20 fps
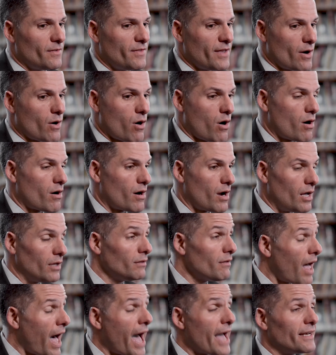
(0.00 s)
There are a
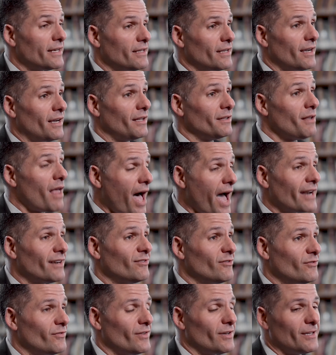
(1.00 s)
lot
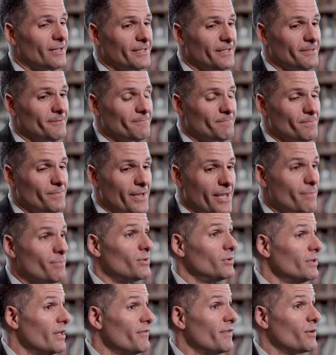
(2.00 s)
of
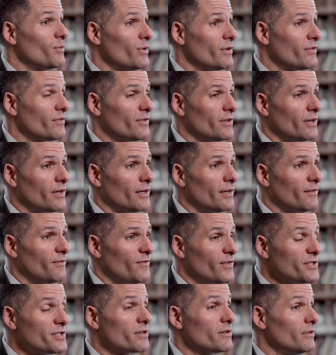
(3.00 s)
people living with
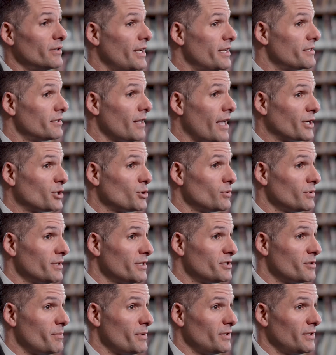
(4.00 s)
physical and intellectual
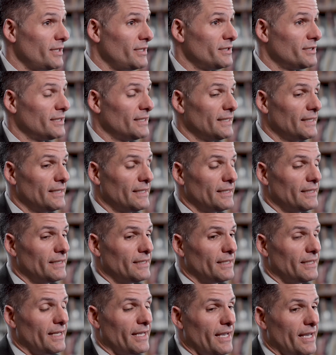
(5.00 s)
disabilities,
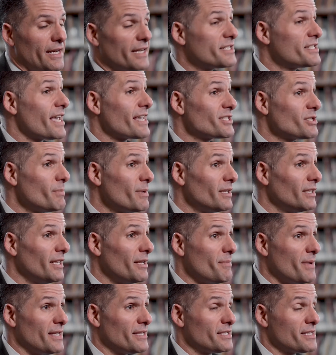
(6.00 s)
and
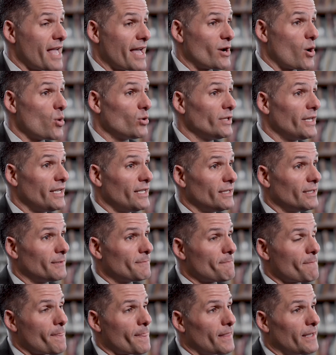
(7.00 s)
accessibility means not only
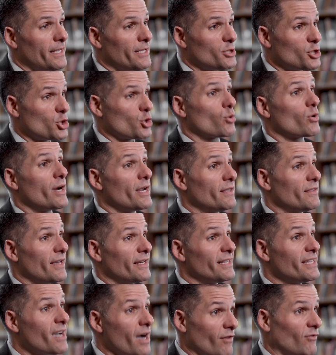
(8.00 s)
ensuring
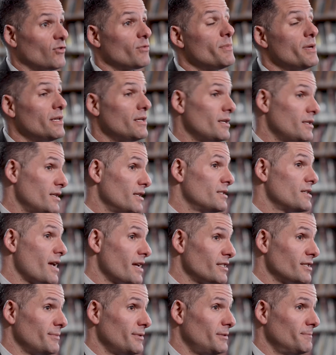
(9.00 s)
that government is
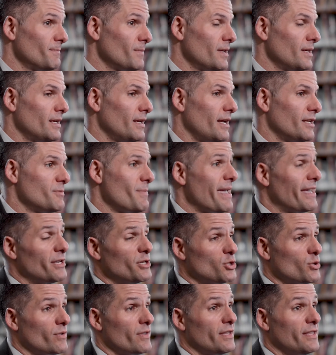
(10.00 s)
accessible, it's making
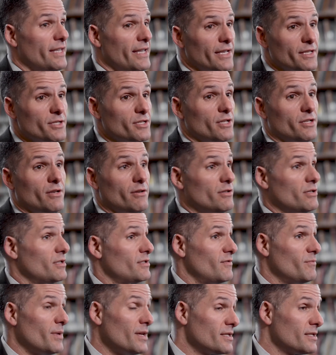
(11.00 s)
sure that the
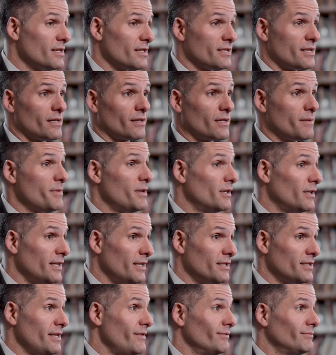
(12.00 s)
institutions of business, our
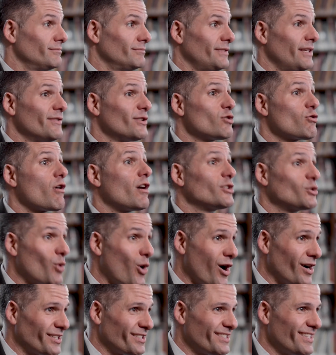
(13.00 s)
communities, even
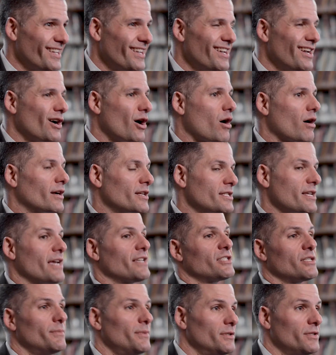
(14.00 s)
crosswalks, are
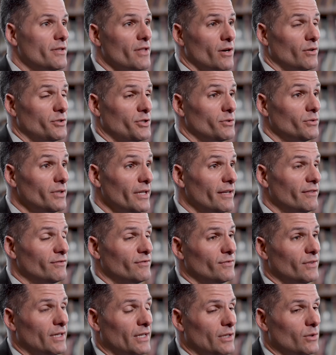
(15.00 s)
accessible to those who
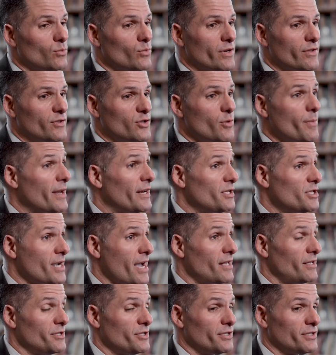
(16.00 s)
live with too many
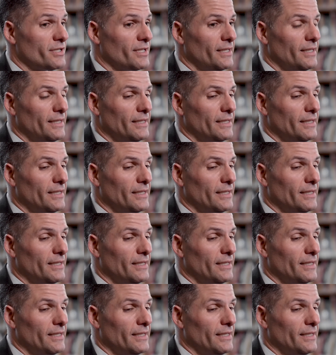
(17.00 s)
challenges.